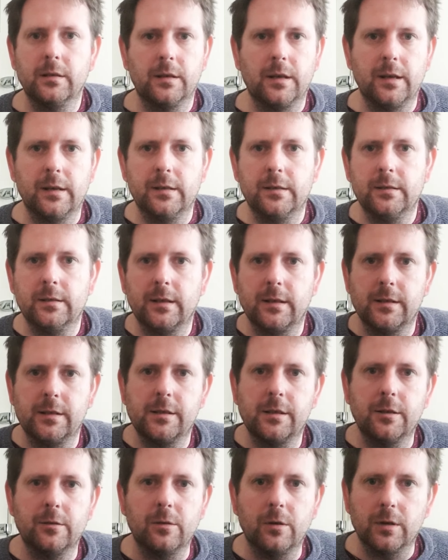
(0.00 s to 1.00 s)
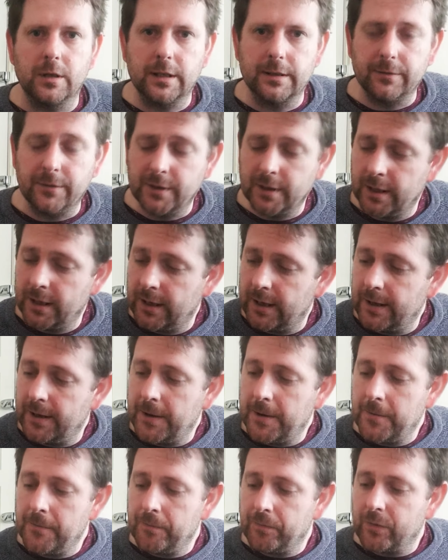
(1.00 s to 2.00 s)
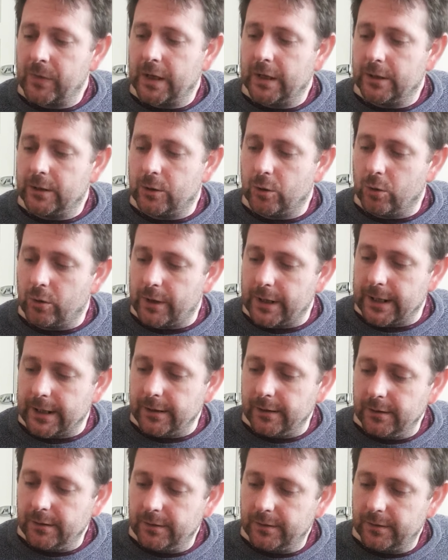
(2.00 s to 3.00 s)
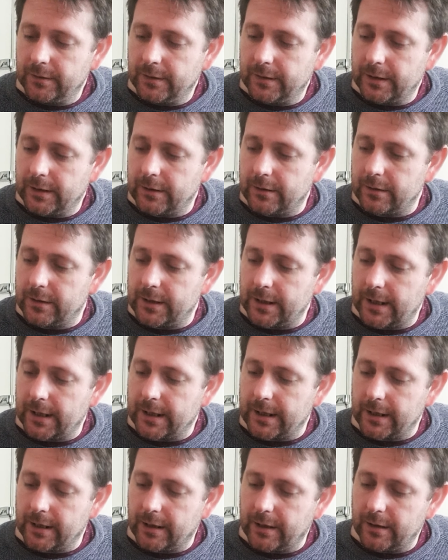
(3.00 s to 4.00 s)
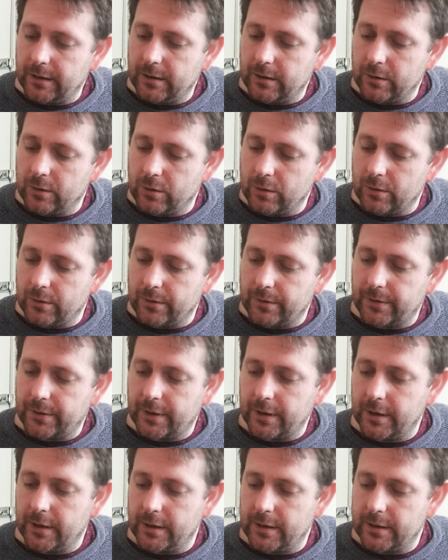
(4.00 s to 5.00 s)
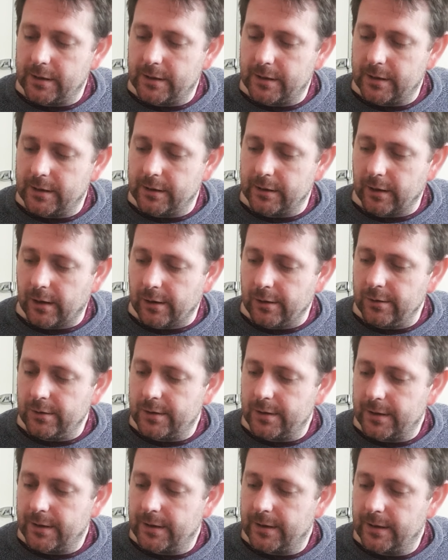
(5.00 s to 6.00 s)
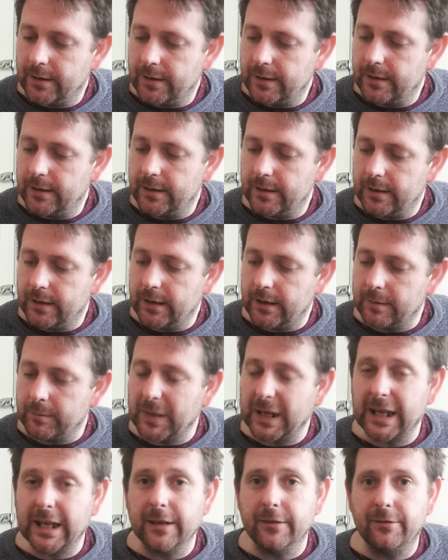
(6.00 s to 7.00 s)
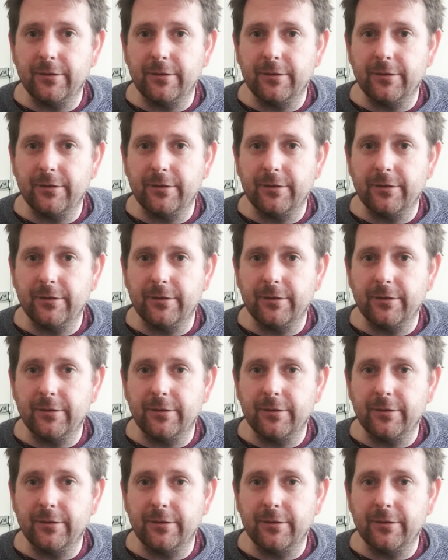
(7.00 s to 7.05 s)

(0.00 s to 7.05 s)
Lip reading: Okay, that's 2 octaves. Dorian, you take your 3rd note and make it